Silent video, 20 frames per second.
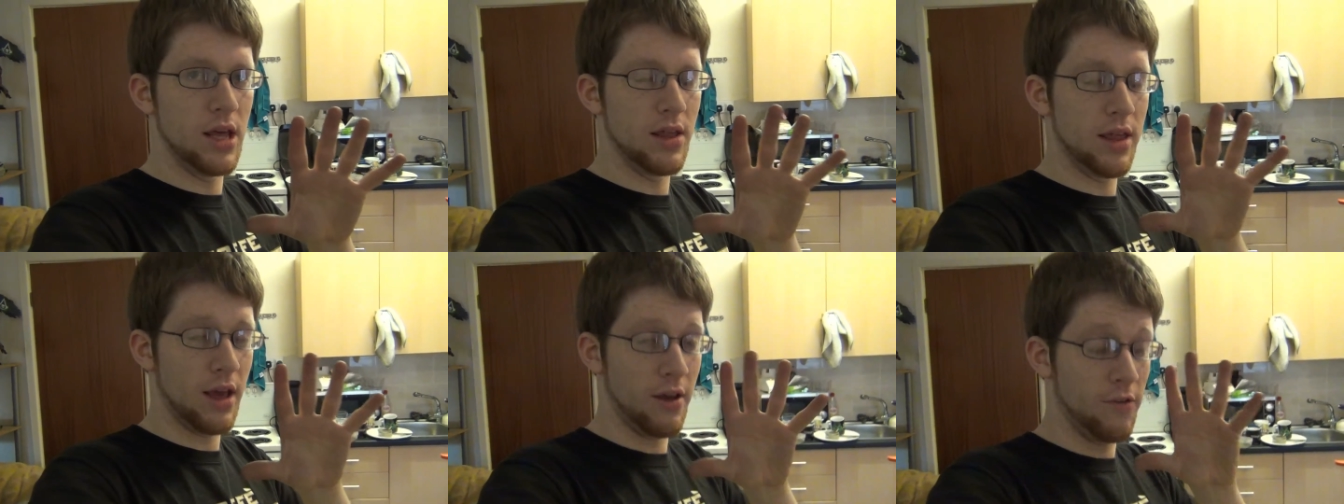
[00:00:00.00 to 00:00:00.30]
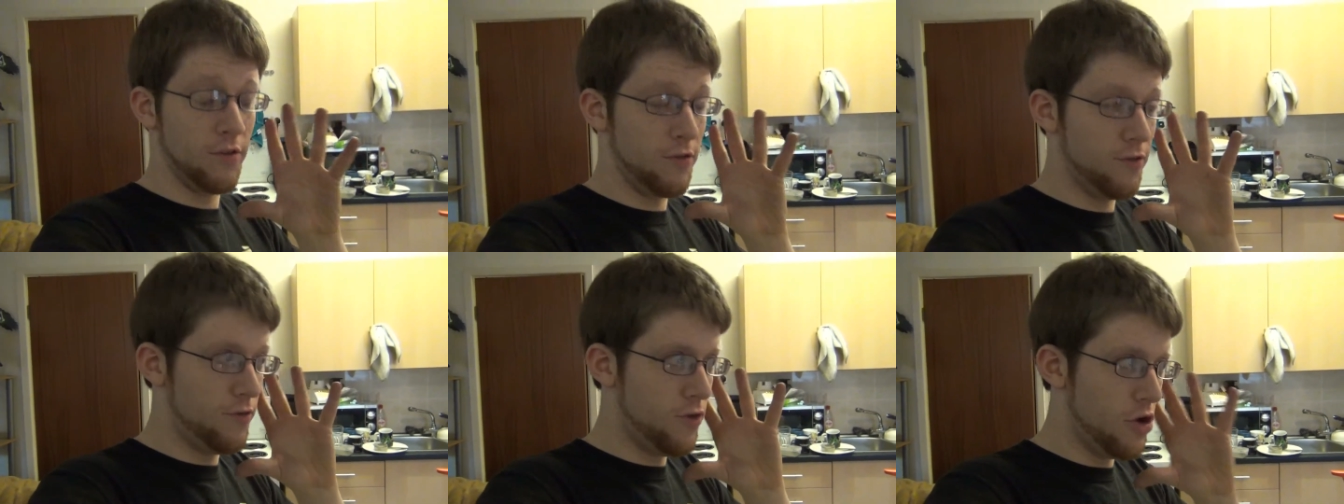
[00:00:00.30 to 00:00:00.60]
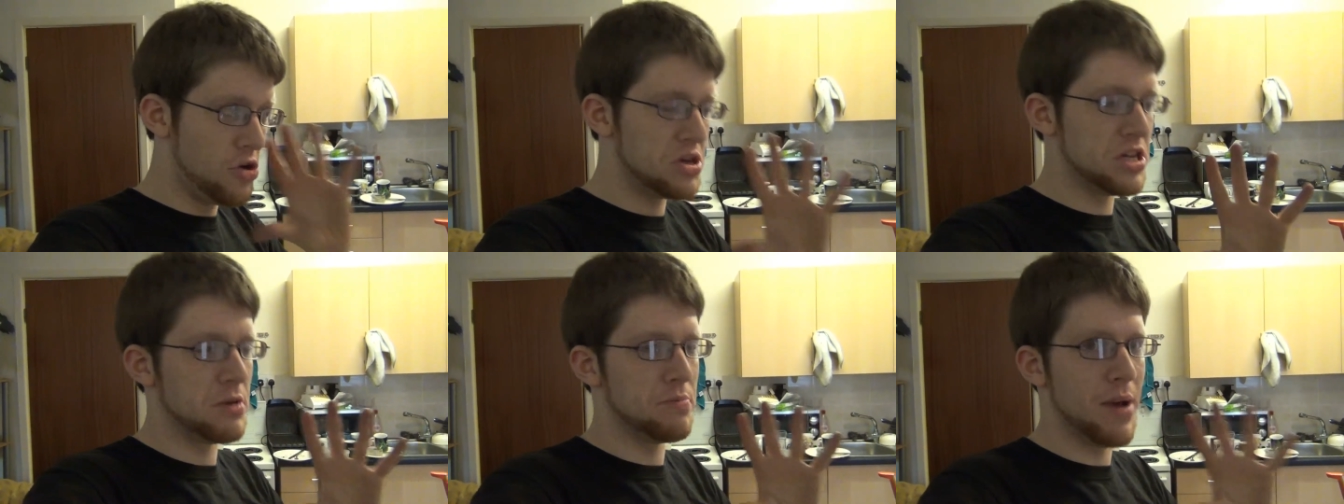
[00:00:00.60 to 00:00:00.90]
like
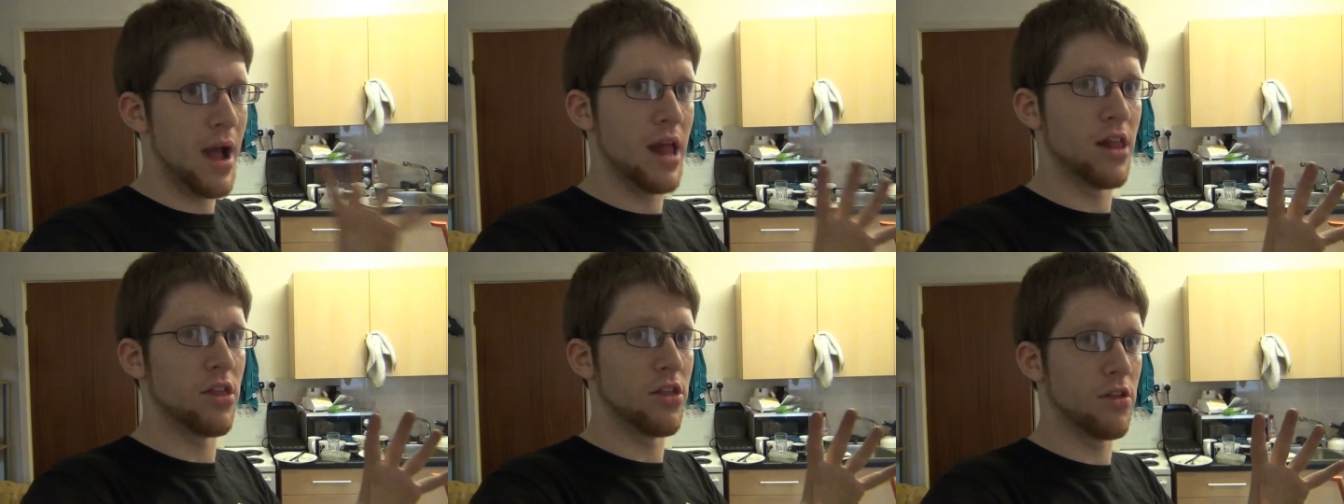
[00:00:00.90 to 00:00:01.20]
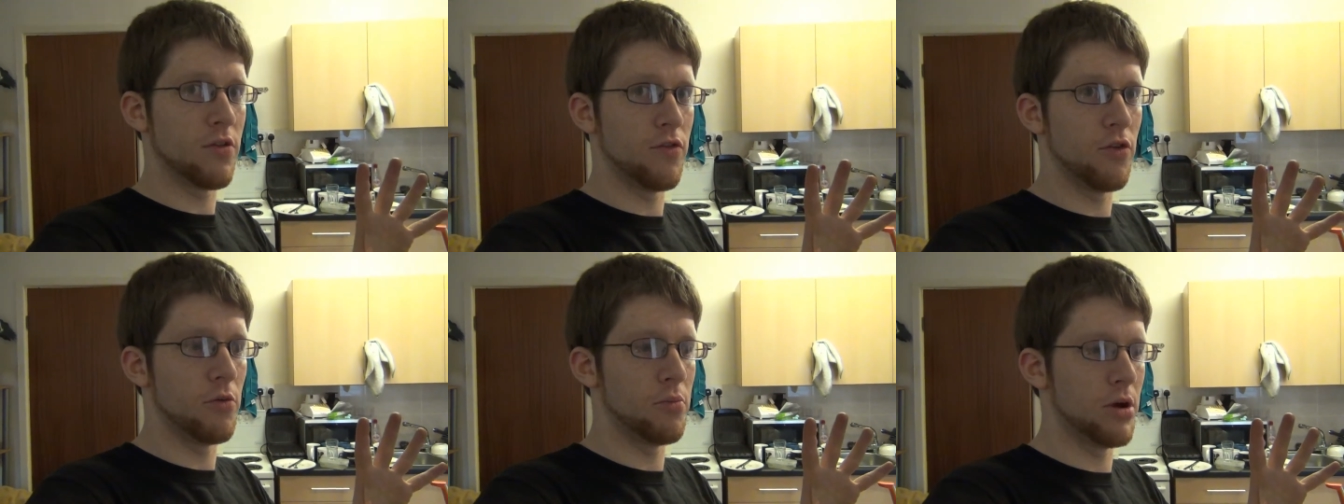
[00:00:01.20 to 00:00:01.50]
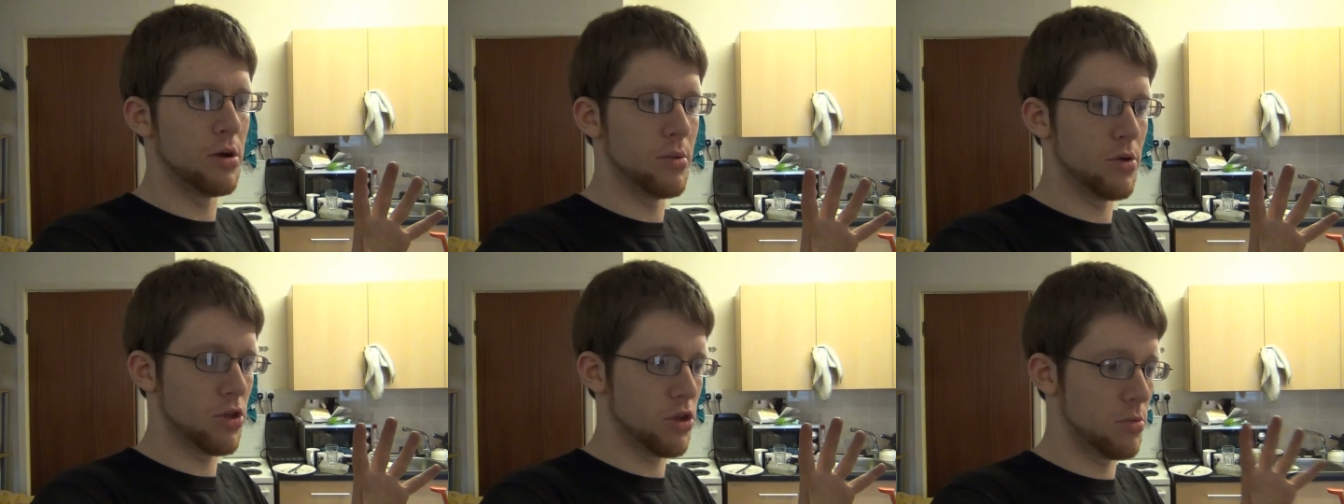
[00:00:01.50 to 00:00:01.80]
thirty pence for pretty
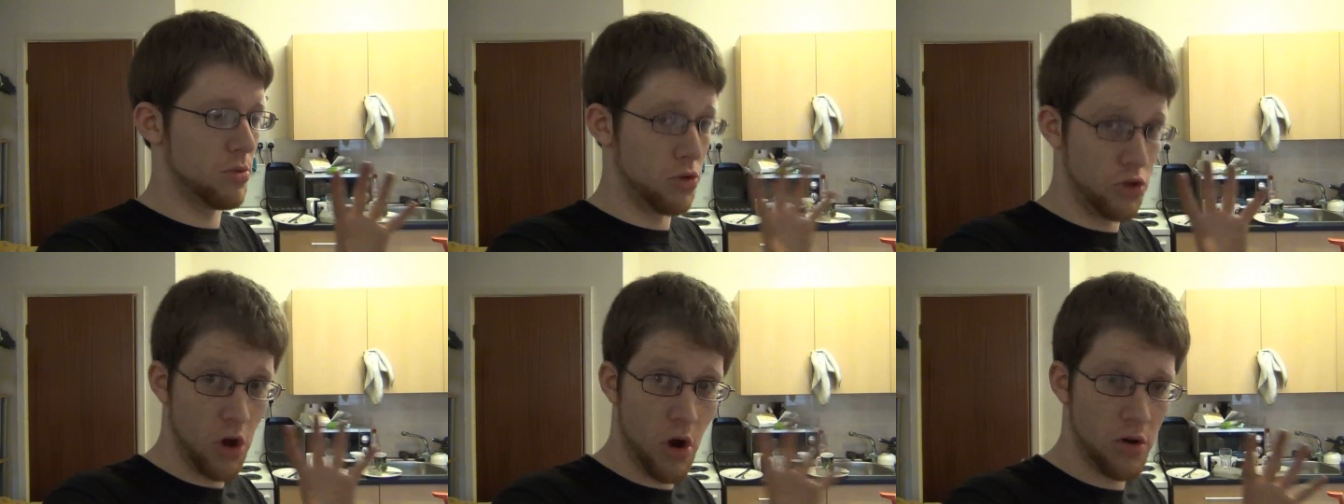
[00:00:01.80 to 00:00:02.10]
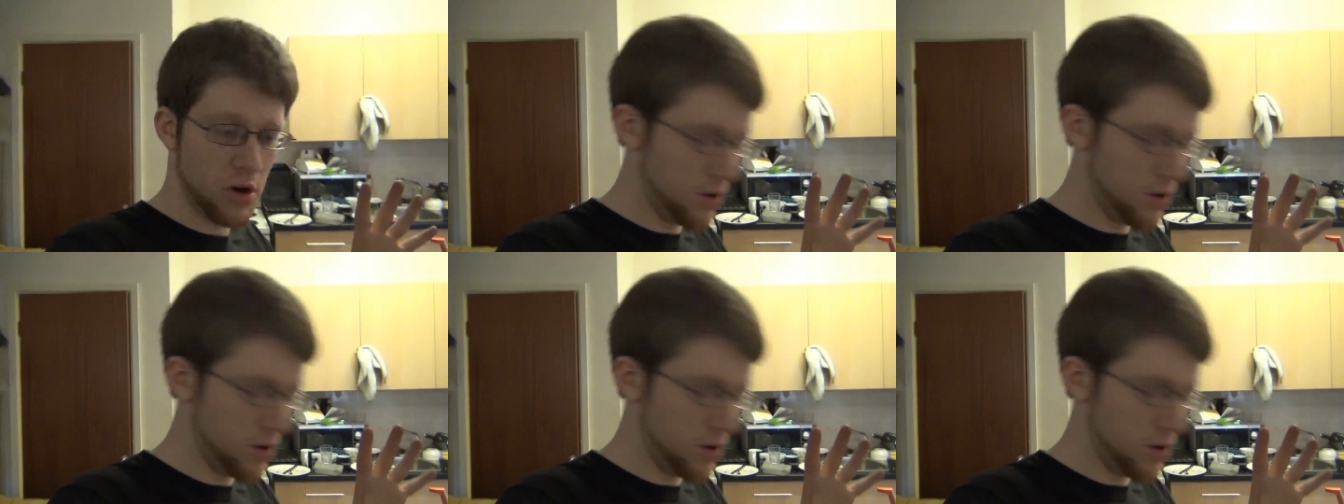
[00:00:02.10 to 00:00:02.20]
much the majority.